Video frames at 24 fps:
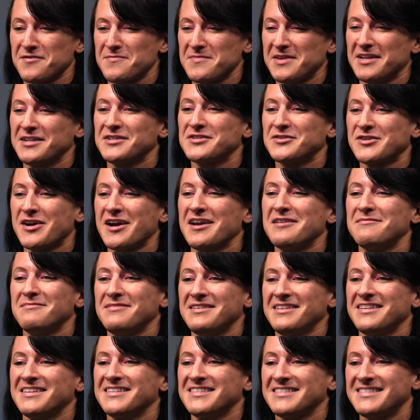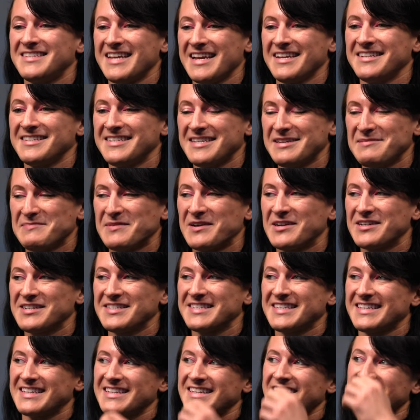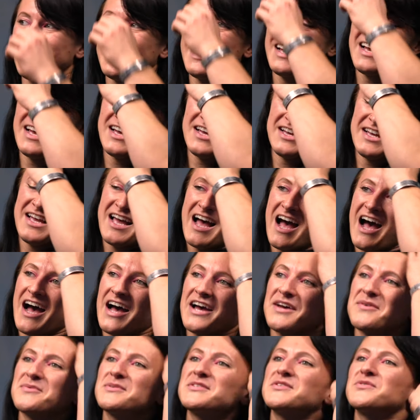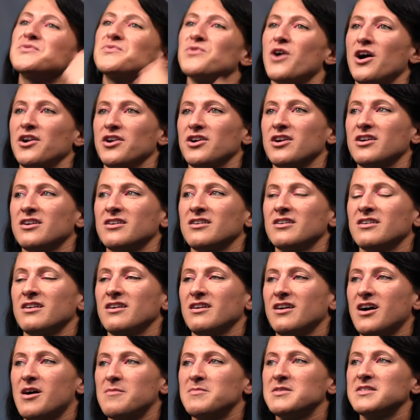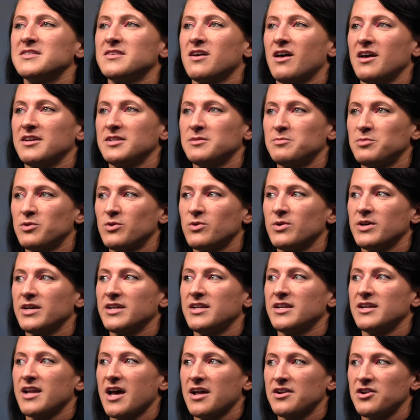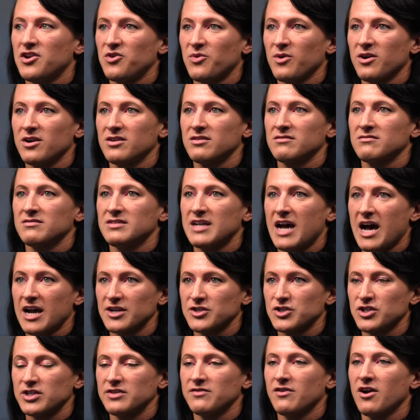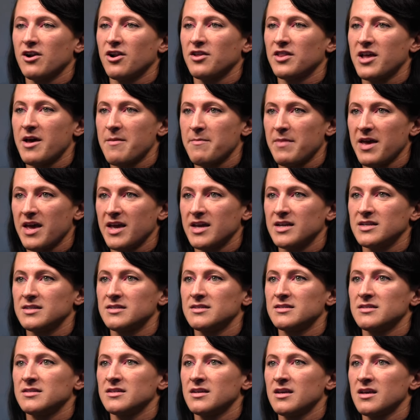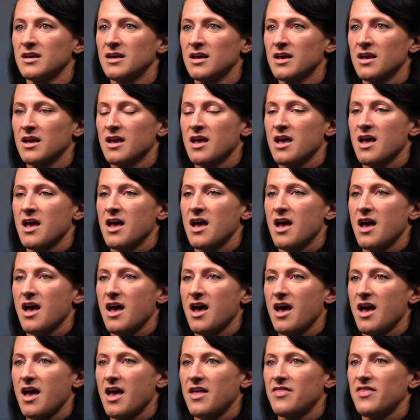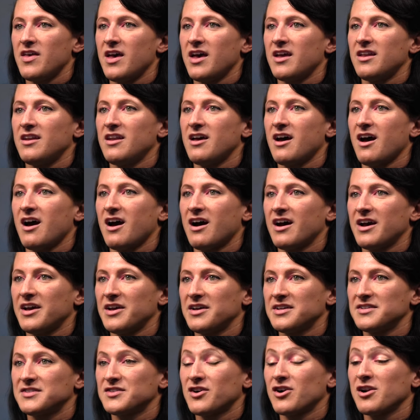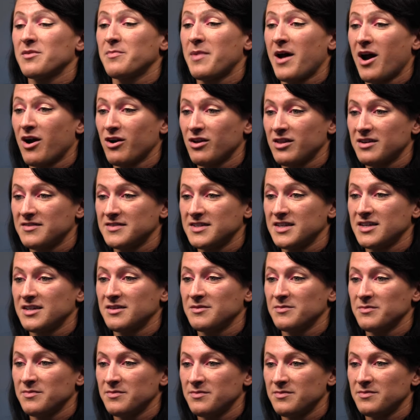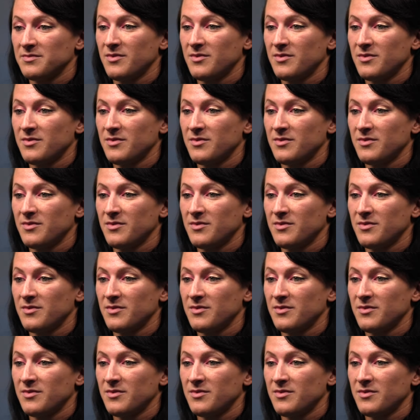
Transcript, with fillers: for me to try and be this dainty person. I was a runner up until I deployed and had nowhere to actually run on that base. And then I started powerlifting